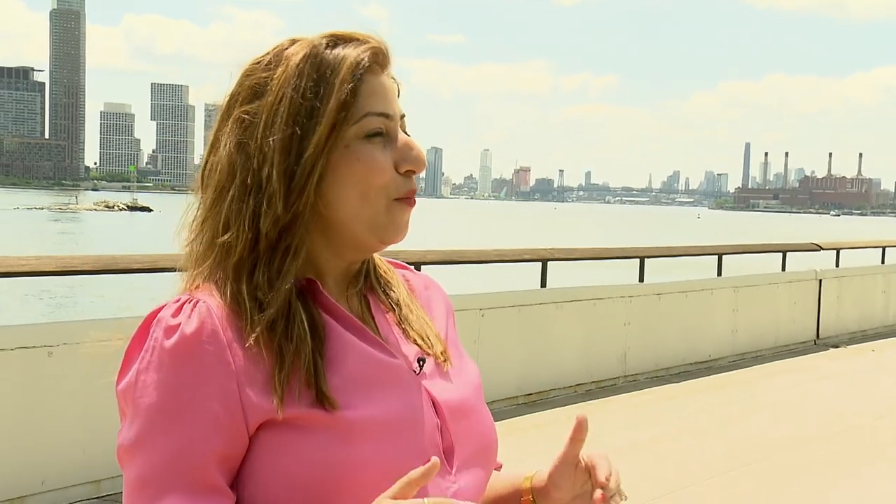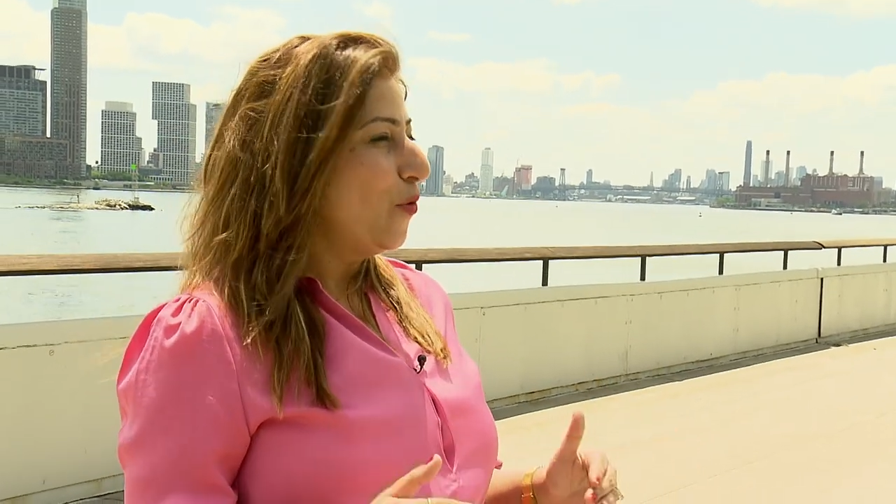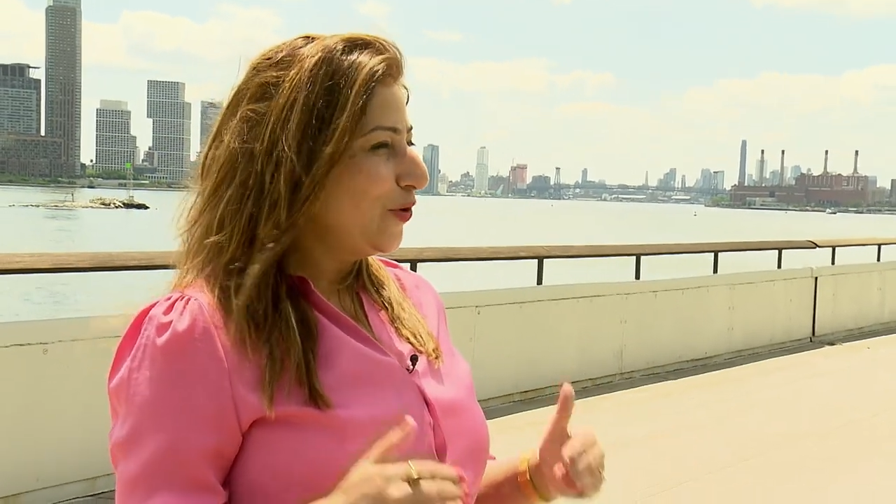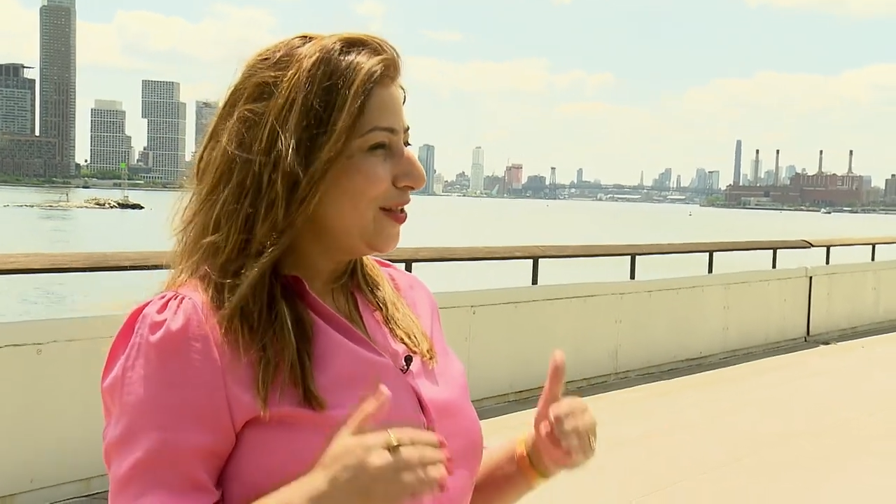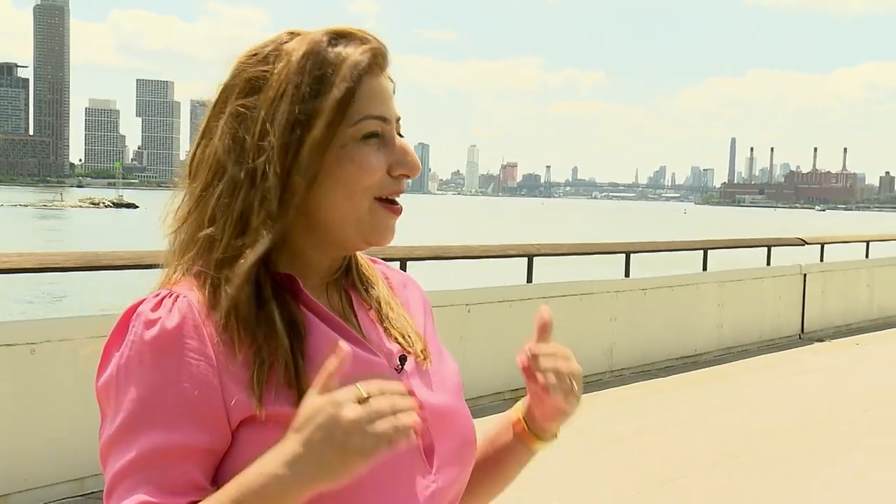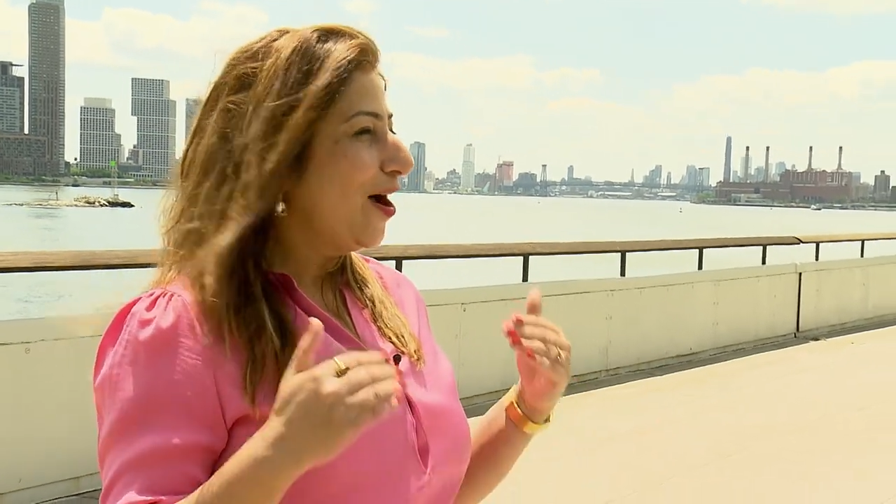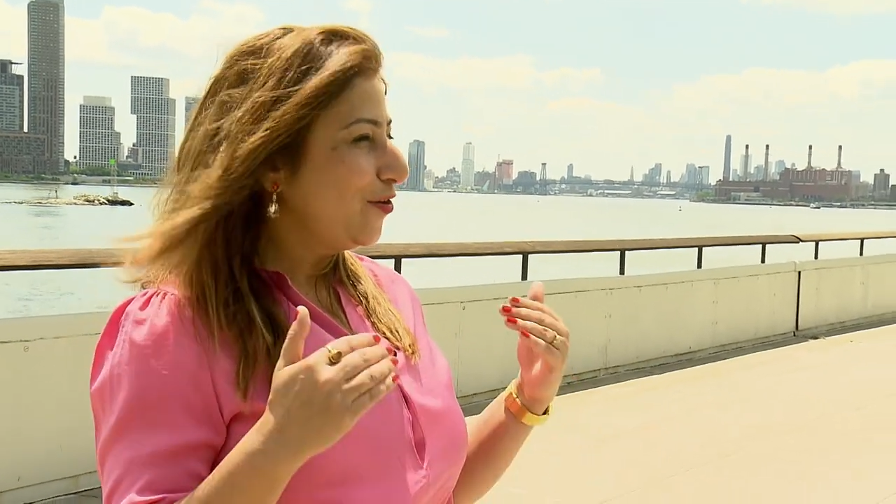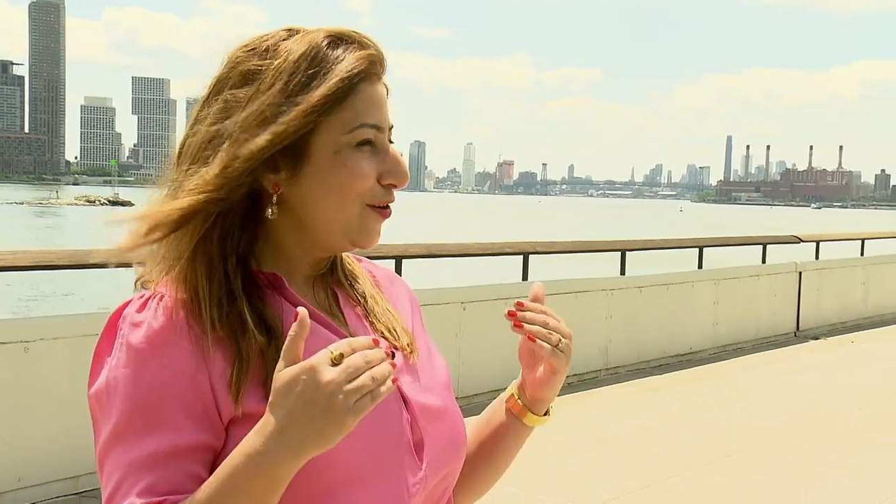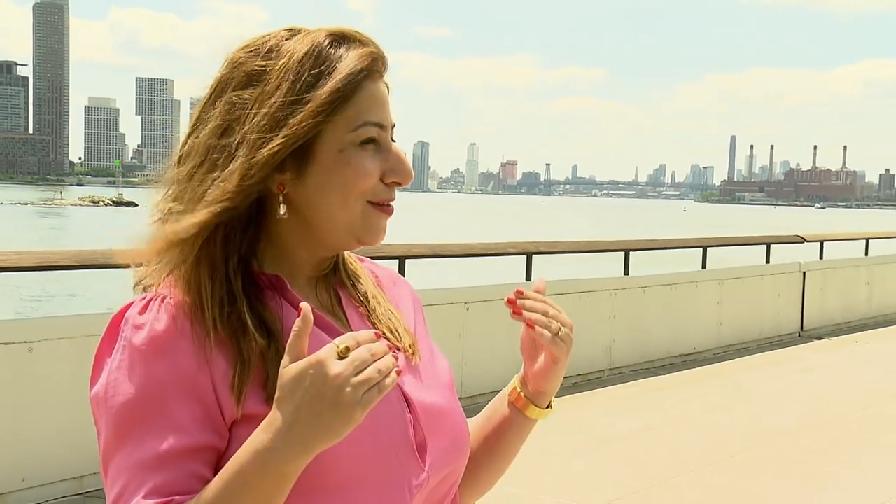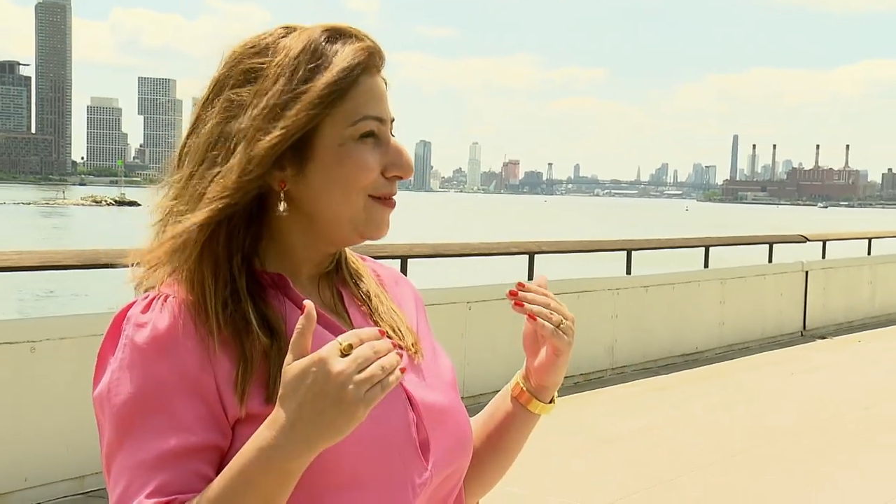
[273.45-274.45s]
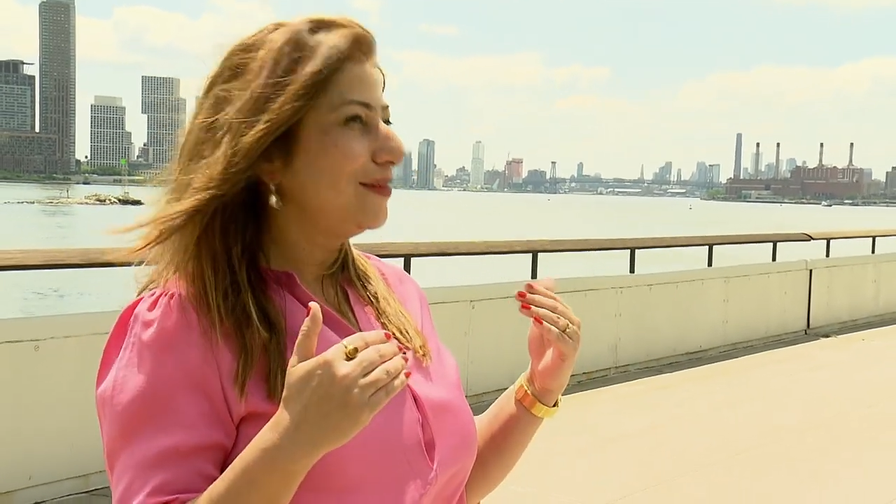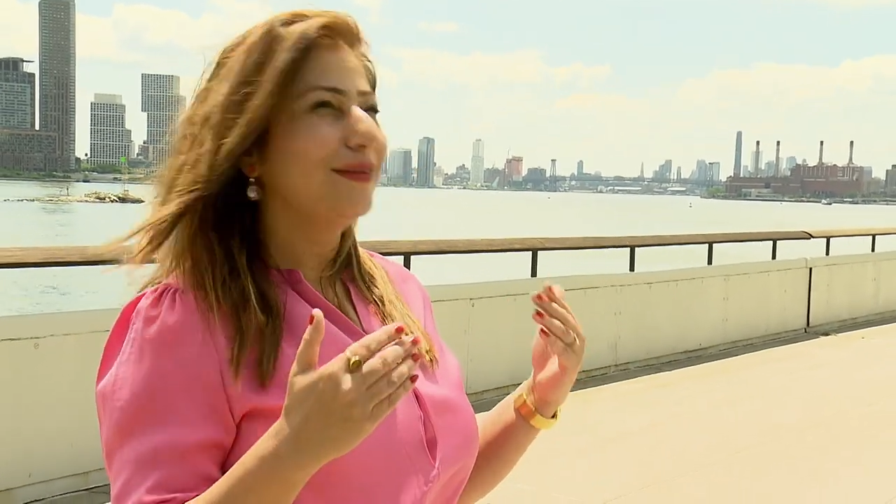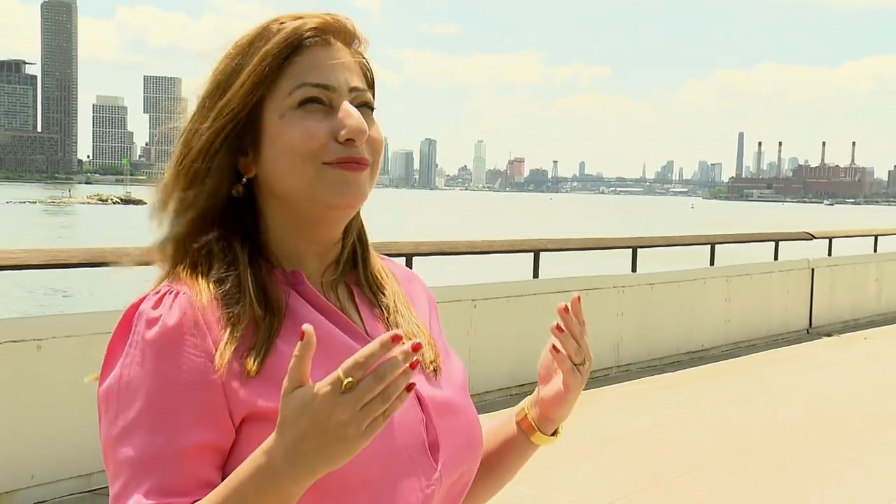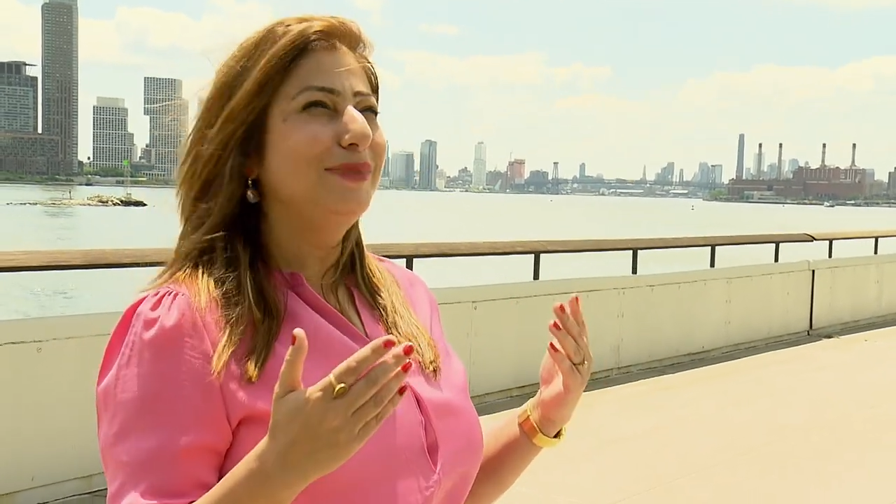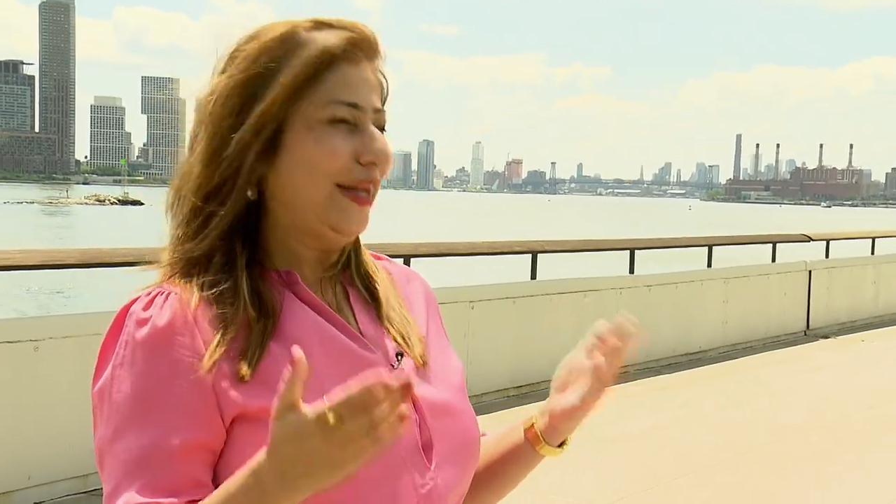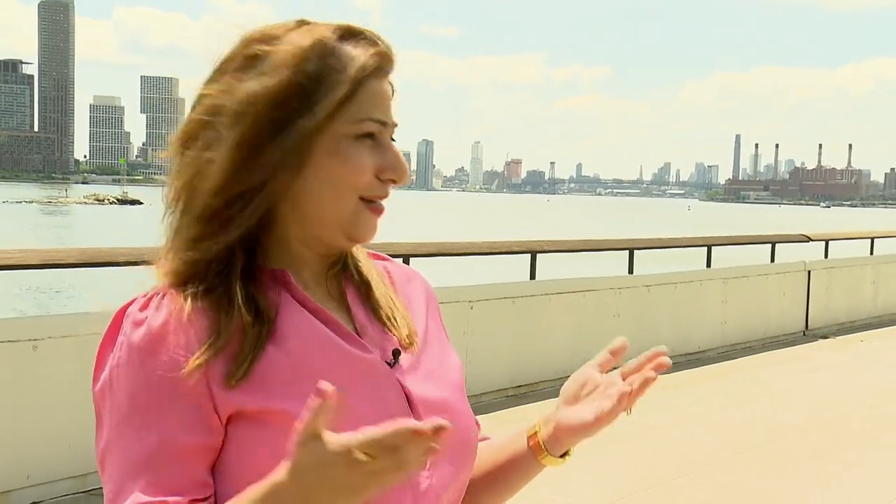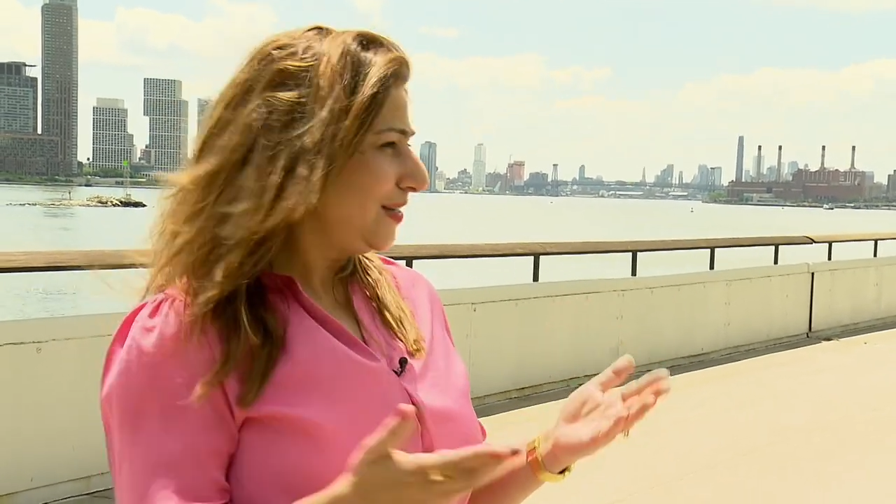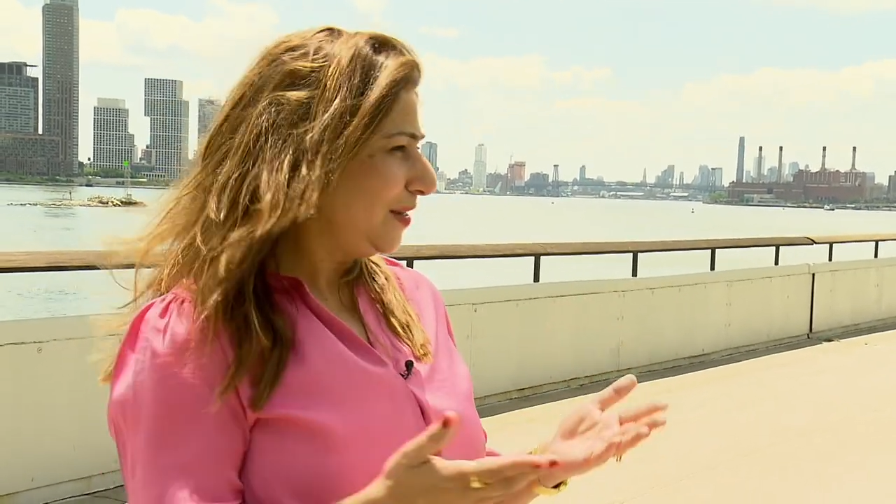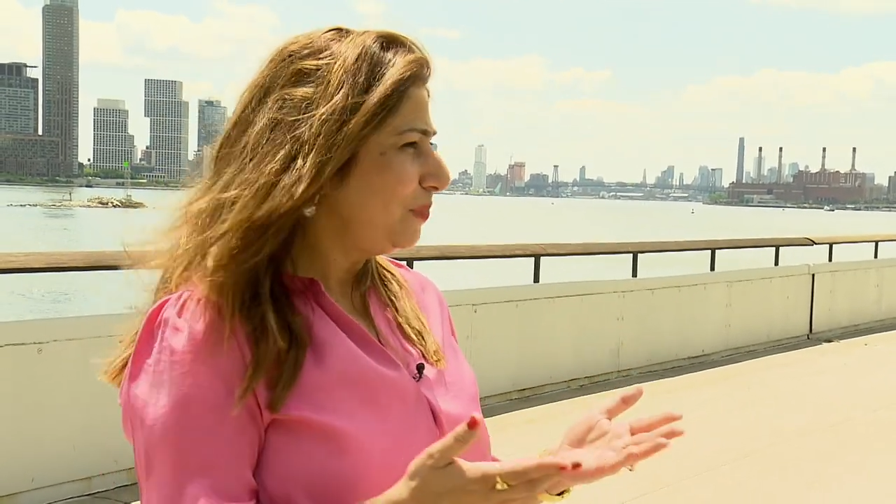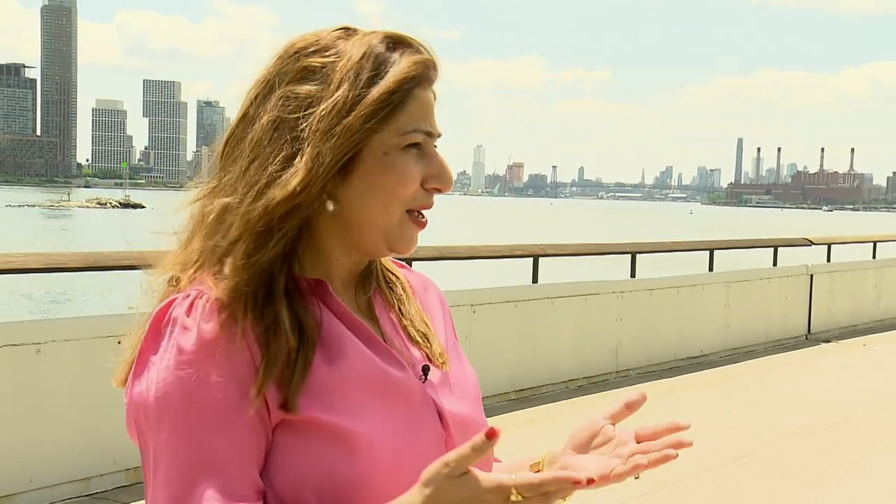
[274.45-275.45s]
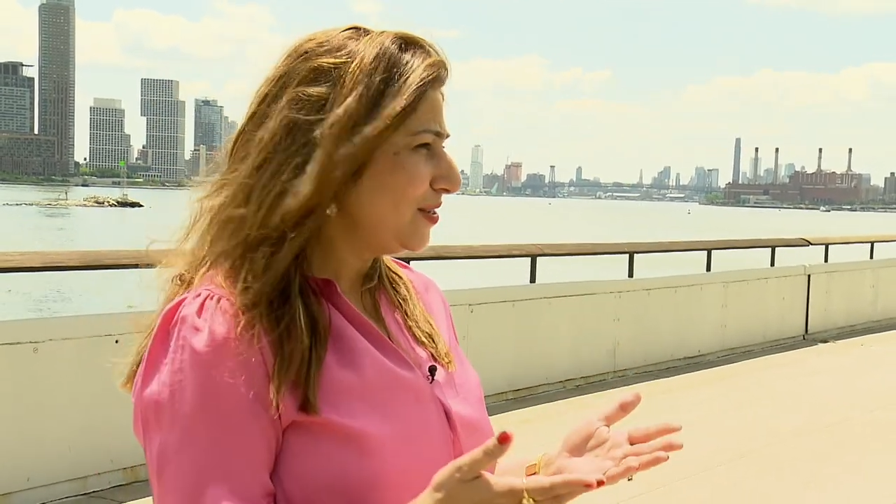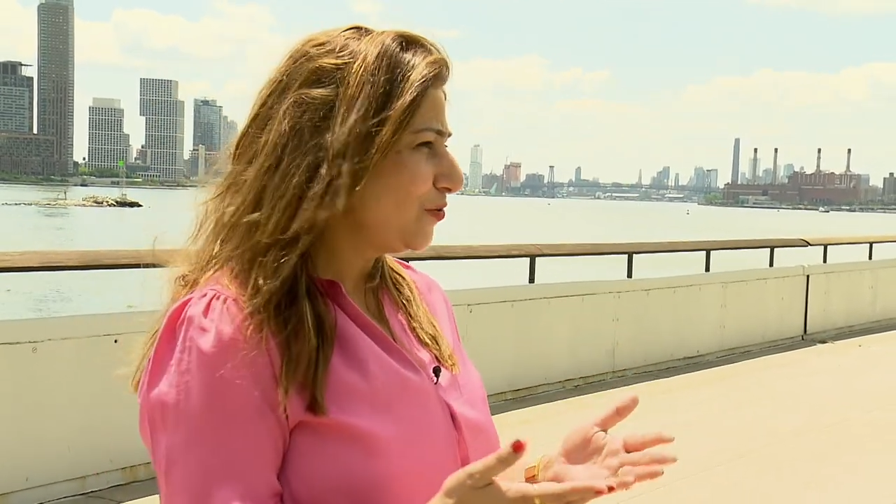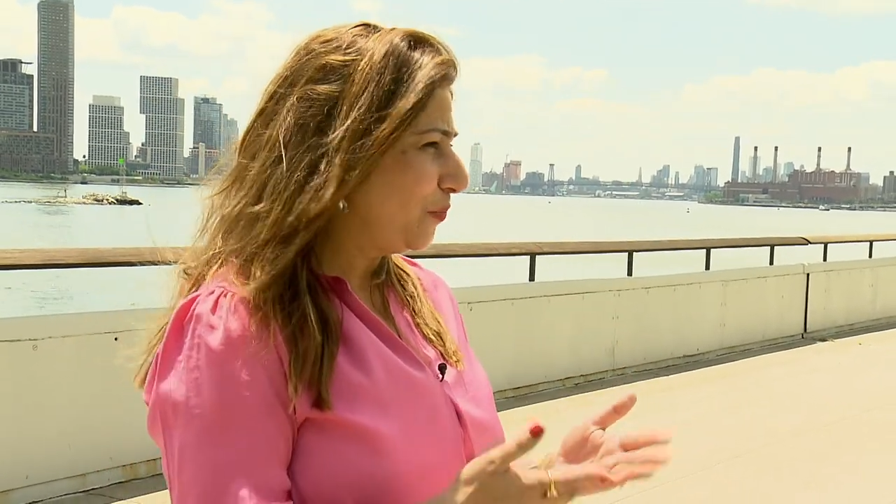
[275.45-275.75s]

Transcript: more than 190 plus,